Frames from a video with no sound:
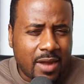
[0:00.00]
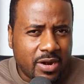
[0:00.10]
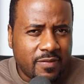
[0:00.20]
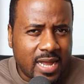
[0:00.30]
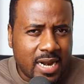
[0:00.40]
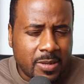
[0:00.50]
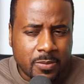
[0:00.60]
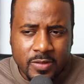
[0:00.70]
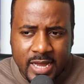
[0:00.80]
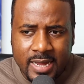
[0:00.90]
got rid of a lot of
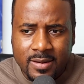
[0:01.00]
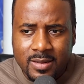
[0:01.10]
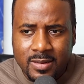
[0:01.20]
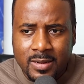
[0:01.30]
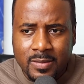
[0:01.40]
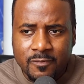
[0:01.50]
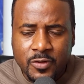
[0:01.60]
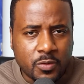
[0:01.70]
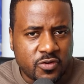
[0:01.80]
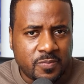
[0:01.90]
people that
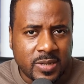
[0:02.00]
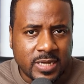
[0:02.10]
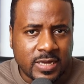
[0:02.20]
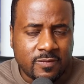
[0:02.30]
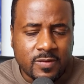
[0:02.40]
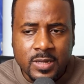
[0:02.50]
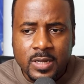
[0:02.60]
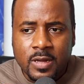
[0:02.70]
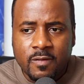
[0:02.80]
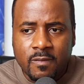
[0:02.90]
viewers believe
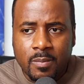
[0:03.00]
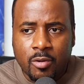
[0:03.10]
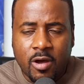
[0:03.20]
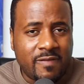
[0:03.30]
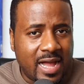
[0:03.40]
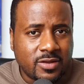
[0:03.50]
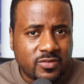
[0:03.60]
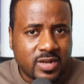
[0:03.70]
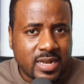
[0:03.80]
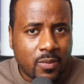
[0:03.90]
brought value
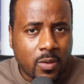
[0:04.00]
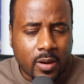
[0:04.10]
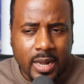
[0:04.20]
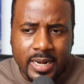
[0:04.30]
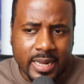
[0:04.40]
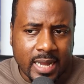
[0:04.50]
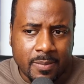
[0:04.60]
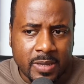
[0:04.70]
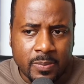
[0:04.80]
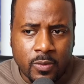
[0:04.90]
to the network. And then they
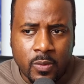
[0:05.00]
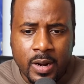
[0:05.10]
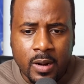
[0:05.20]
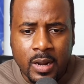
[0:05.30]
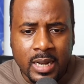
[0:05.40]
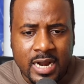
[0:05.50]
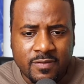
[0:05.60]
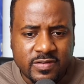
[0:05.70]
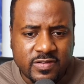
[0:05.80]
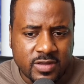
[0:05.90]
kept people where a lot
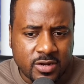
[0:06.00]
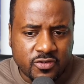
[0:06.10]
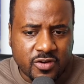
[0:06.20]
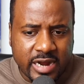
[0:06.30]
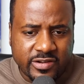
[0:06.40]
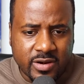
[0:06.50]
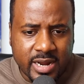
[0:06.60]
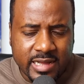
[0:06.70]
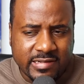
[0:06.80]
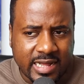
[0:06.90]
of us are sitting here scratching
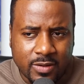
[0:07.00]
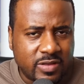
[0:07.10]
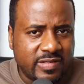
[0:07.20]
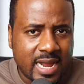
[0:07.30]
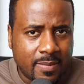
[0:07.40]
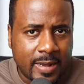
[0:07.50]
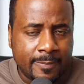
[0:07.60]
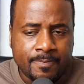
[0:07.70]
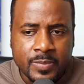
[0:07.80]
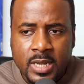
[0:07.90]
our heads like, what's that
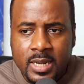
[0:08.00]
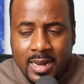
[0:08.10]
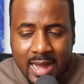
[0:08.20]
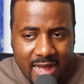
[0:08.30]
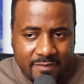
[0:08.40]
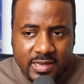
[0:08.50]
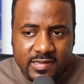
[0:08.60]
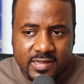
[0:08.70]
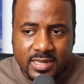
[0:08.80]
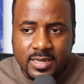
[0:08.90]
about? Now,
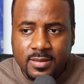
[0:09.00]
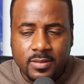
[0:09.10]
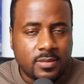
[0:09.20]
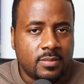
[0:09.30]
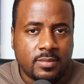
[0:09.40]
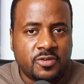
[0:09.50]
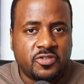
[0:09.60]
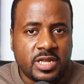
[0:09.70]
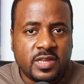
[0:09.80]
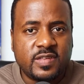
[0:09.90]
obviously,
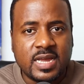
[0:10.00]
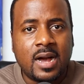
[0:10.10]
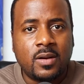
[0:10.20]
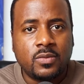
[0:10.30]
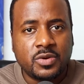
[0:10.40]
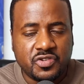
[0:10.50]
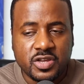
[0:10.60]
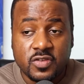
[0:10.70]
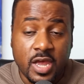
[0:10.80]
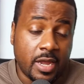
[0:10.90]
there's an easy out, which
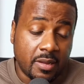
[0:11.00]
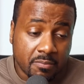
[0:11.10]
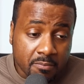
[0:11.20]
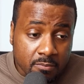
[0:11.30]
is, hey,